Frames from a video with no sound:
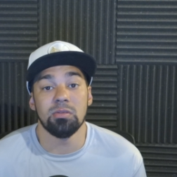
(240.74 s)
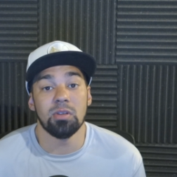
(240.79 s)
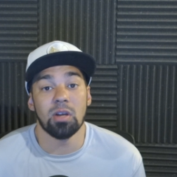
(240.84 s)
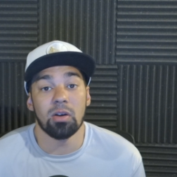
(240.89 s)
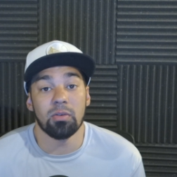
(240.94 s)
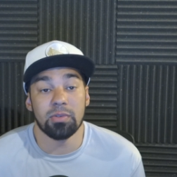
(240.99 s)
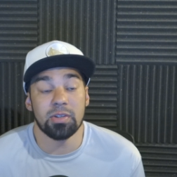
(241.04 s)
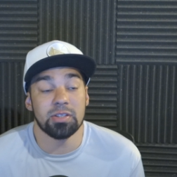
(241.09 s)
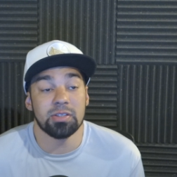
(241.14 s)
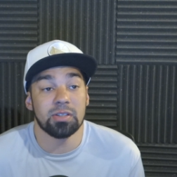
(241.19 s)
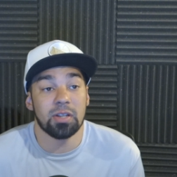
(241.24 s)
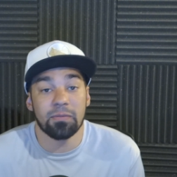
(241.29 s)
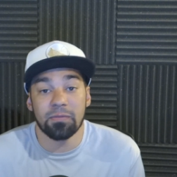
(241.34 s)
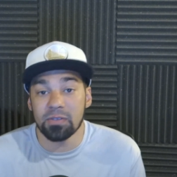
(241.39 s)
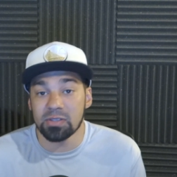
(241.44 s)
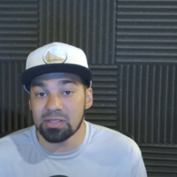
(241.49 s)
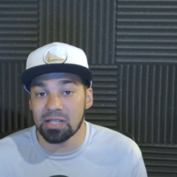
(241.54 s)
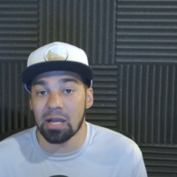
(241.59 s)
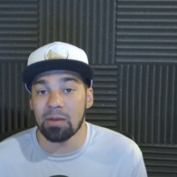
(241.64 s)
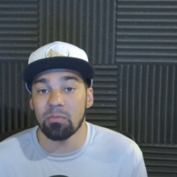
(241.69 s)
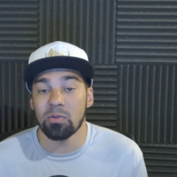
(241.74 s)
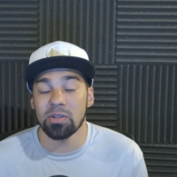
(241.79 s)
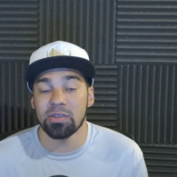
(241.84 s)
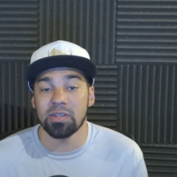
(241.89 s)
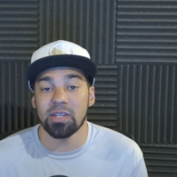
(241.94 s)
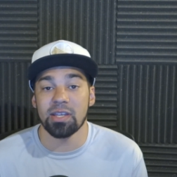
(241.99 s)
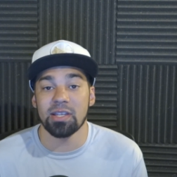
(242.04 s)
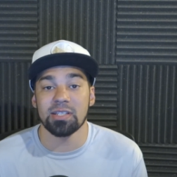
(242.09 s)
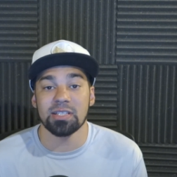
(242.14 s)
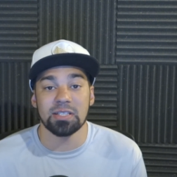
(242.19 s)
you know, this is our first time with
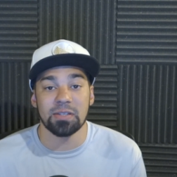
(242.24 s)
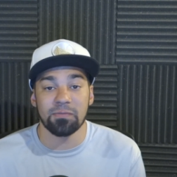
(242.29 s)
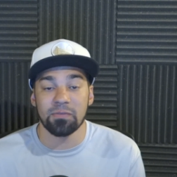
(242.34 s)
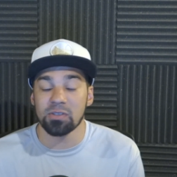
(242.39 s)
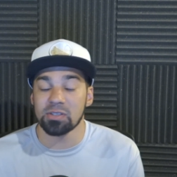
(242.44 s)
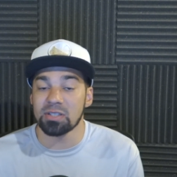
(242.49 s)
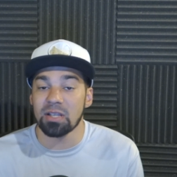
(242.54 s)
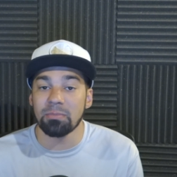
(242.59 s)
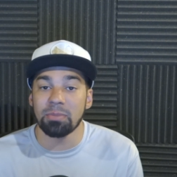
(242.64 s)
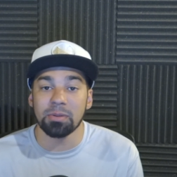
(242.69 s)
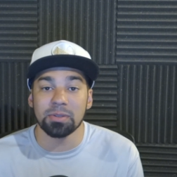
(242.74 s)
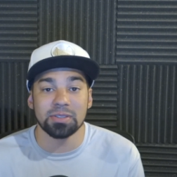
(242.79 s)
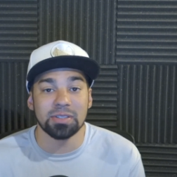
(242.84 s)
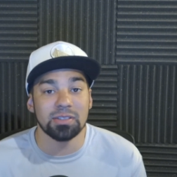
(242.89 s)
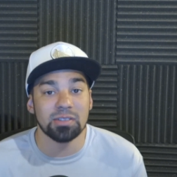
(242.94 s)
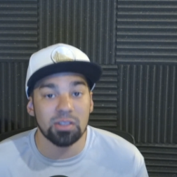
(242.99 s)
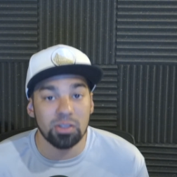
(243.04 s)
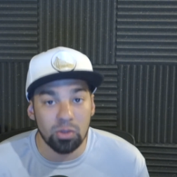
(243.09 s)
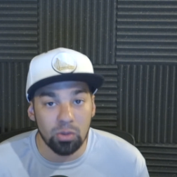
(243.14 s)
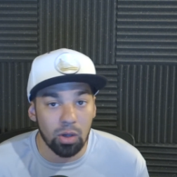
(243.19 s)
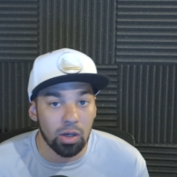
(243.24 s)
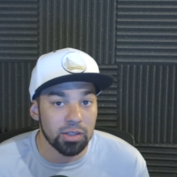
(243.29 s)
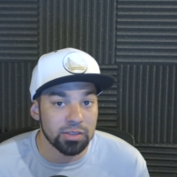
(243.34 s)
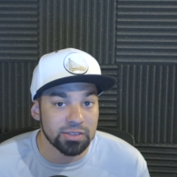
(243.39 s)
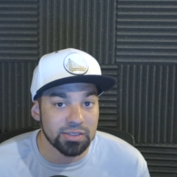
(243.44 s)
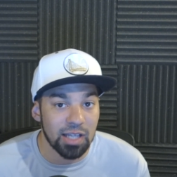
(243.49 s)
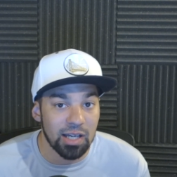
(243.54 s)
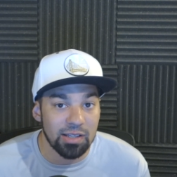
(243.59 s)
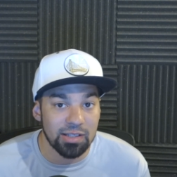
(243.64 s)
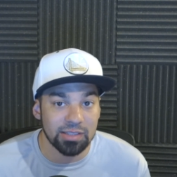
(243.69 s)
it. It's the first time people see the new art
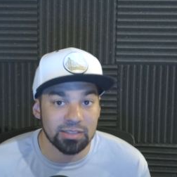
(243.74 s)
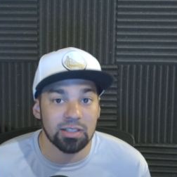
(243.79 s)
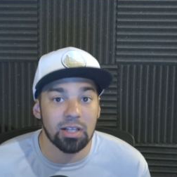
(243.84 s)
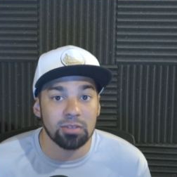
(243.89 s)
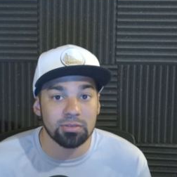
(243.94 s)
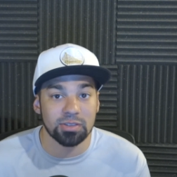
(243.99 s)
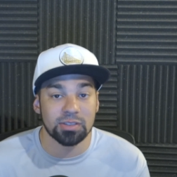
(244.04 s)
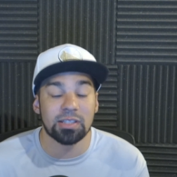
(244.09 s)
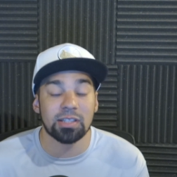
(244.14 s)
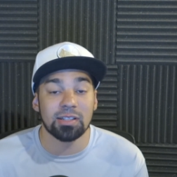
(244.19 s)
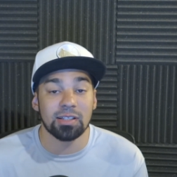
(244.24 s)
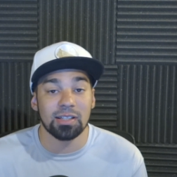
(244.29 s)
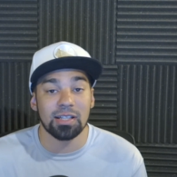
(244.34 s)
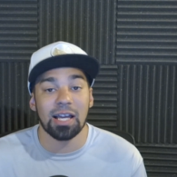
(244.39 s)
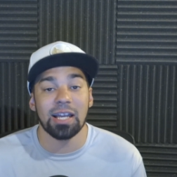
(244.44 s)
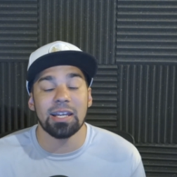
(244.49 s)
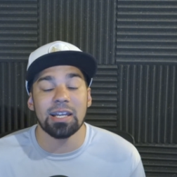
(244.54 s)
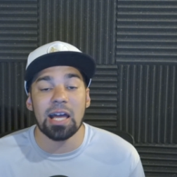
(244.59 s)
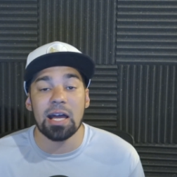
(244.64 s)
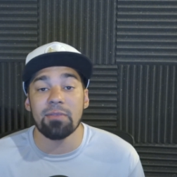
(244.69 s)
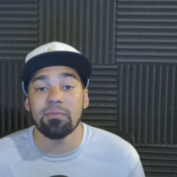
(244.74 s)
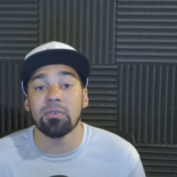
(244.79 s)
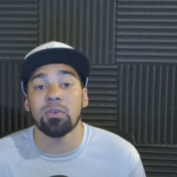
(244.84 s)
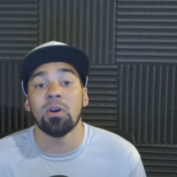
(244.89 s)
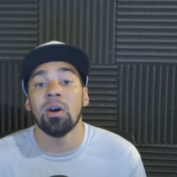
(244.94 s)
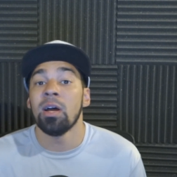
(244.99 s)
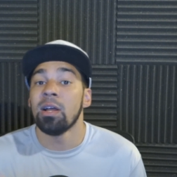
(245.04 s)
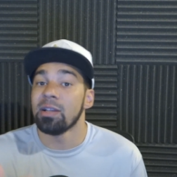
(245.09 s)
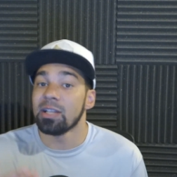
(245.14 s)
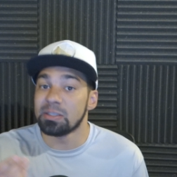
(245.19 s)
style that's closer to the light novel.
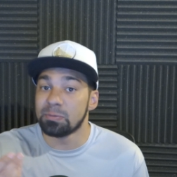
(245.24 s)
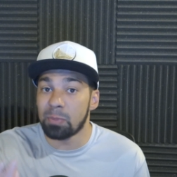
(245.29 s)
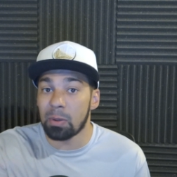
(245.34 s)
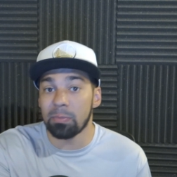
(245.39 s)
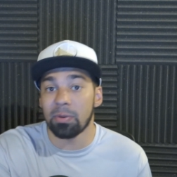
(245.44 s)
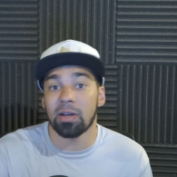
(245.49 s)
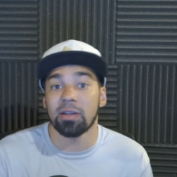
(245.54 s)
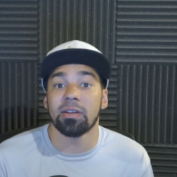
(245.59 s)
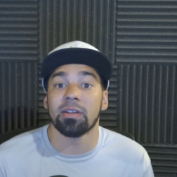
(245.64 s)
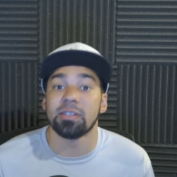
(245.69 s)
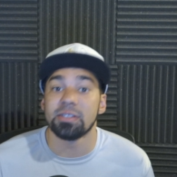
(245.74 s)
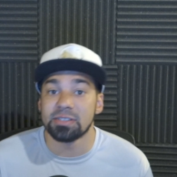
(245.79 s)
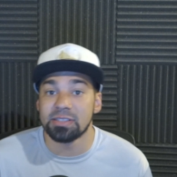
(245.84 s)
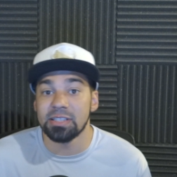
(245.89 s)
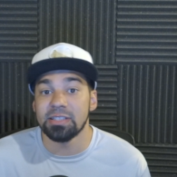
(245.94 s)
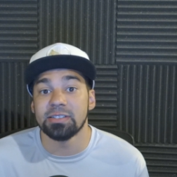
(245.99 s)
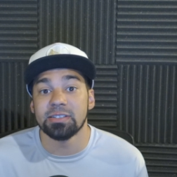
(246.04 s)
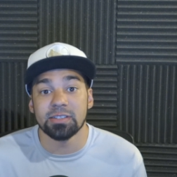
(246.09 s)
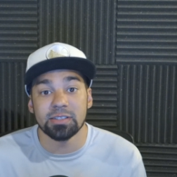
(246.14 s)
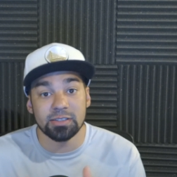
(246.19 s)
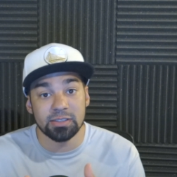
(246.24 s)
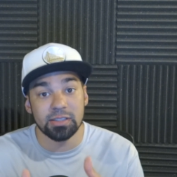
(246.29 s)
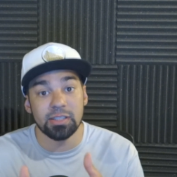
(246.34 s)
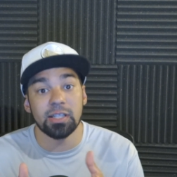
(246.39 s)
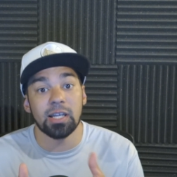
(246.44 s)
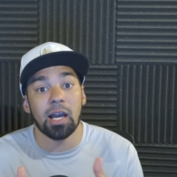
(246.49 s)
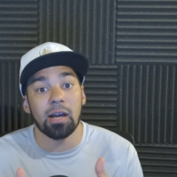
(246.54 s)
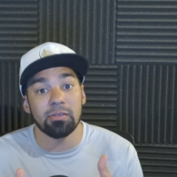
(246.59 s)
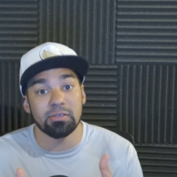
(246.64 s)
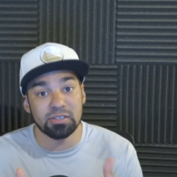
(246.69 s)
Let's pump out another season and see
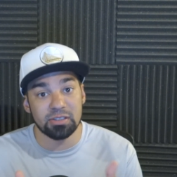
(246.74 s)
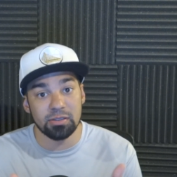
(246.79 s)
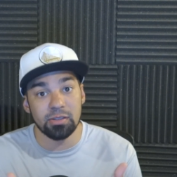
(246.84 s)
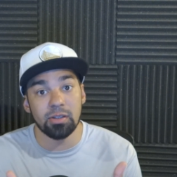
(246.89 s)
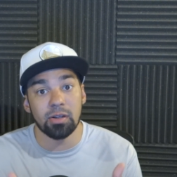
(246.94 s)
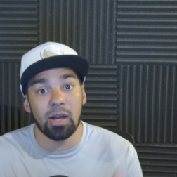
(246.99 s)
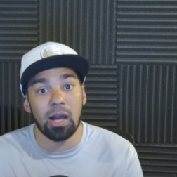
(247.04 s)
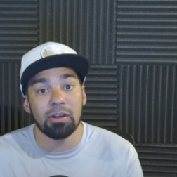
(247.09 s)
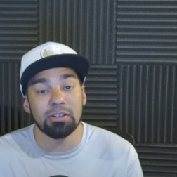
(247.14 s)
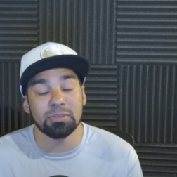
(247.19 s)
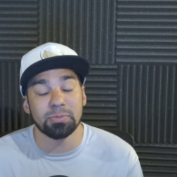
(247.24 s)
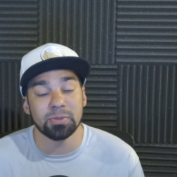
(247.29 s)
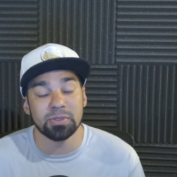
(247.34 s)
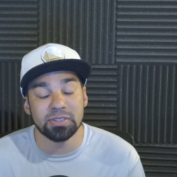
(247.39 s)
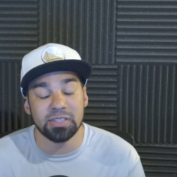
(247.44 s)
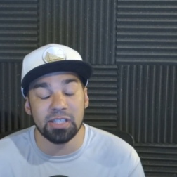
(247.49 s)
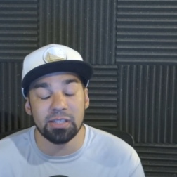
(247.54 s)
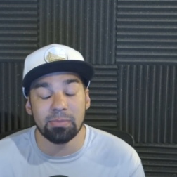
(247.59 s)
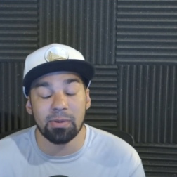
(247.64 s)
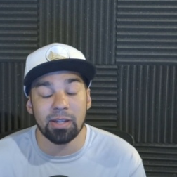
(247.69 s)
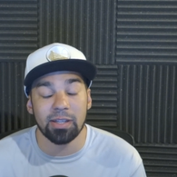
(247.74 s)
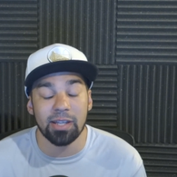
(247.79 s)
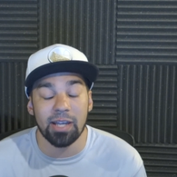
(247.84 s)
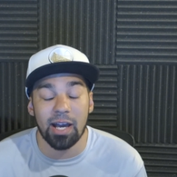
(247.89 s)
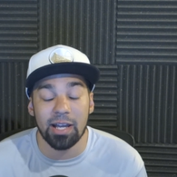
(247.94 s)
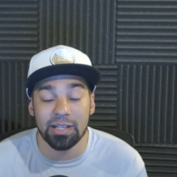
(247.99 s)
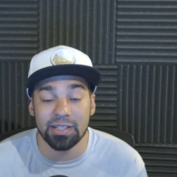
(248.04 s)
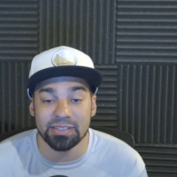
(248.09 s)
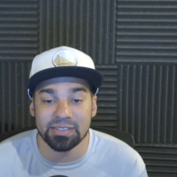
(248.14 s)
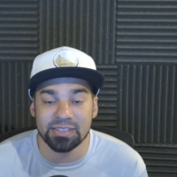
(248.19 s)
how it's, you know, how it's perceived by the
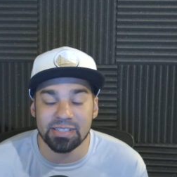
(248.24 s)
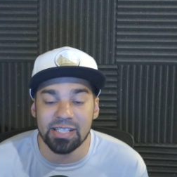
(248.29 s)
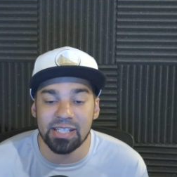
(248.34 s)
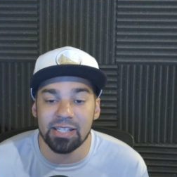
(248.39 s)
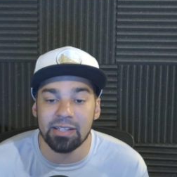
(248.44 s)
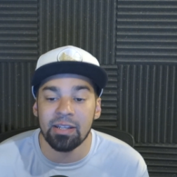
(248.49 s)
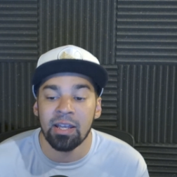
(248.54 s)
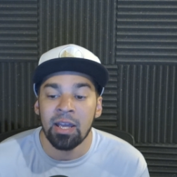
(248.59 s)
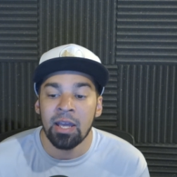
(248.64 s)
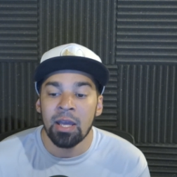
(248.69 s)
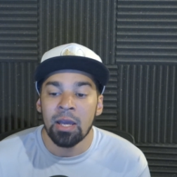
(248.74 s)
audience then.